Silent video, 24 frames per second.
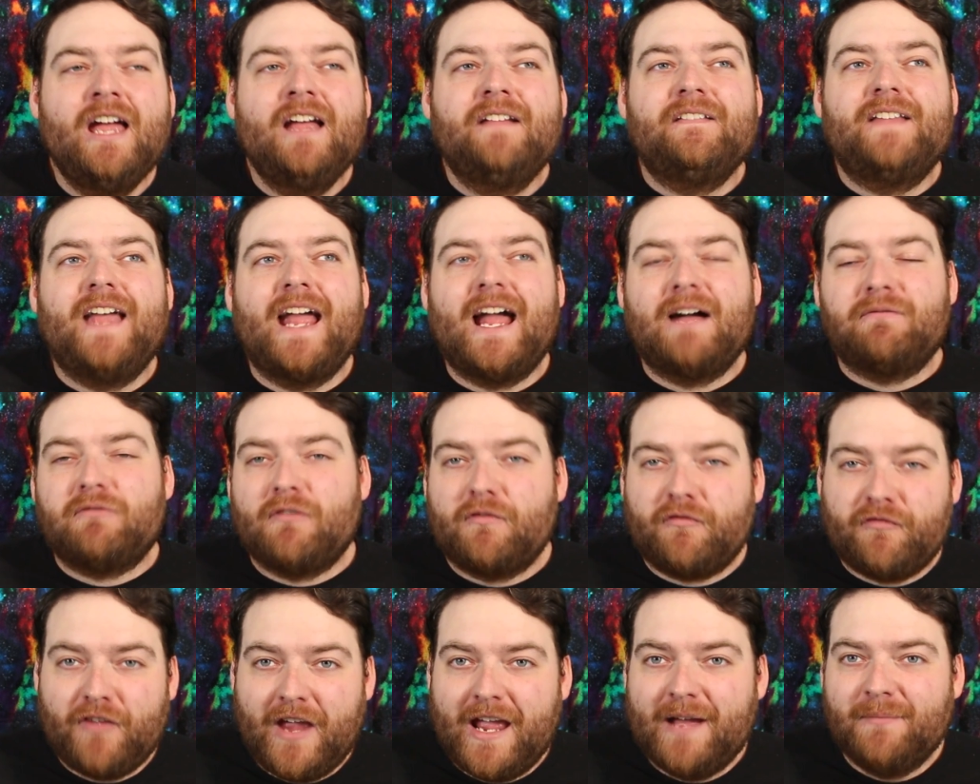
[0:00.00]
They have a
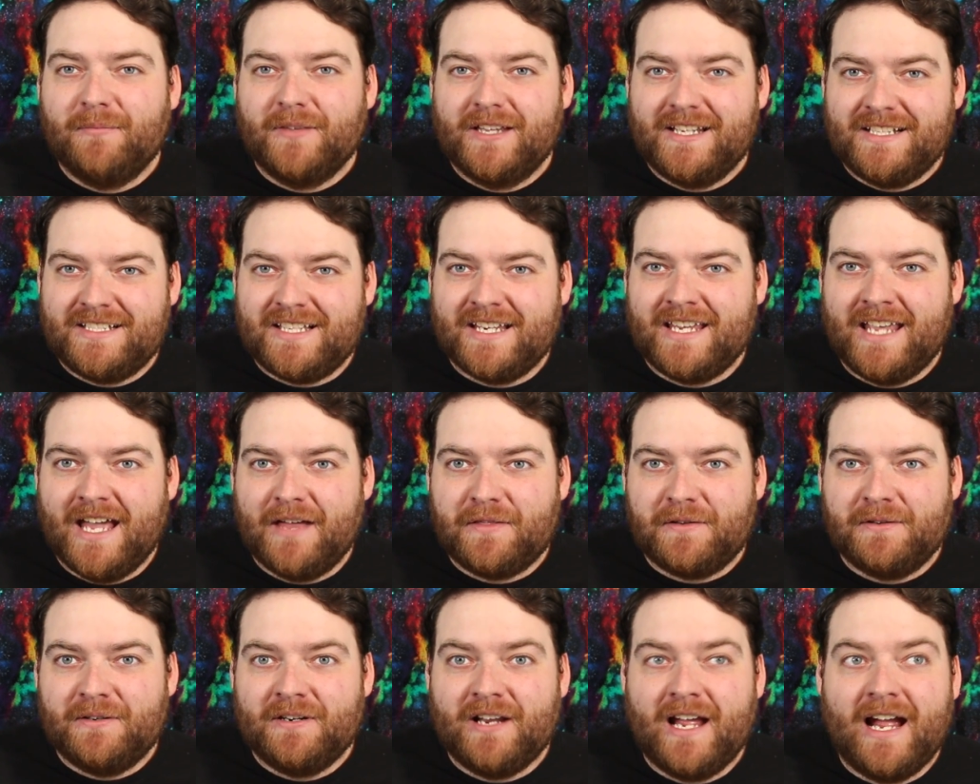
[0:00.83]
family
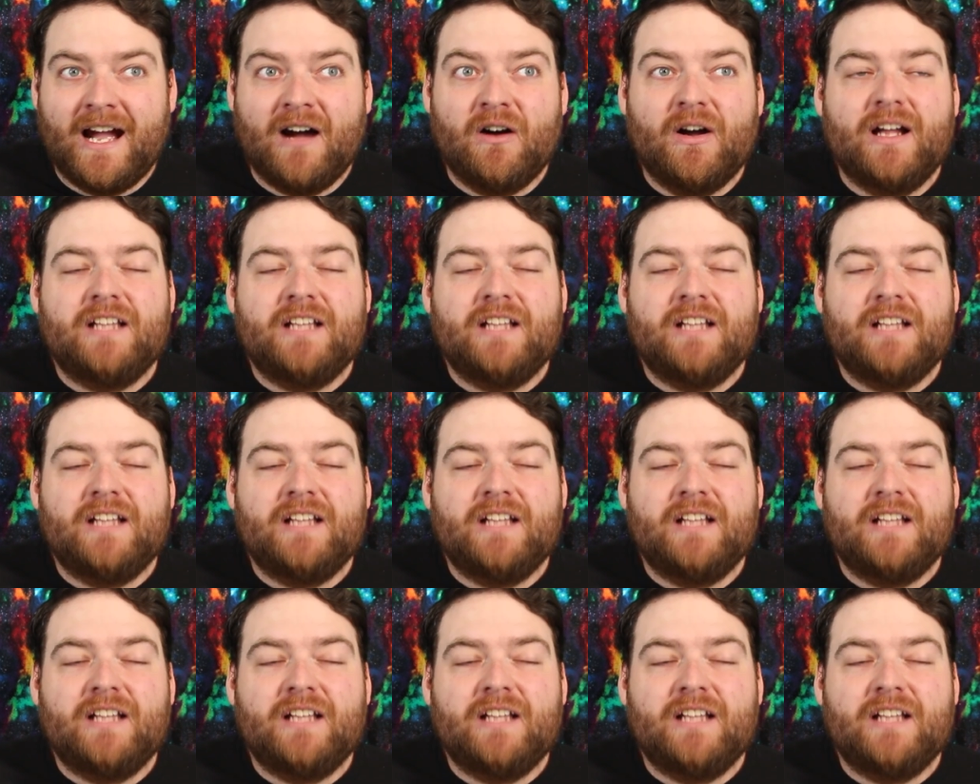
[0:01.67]
together now.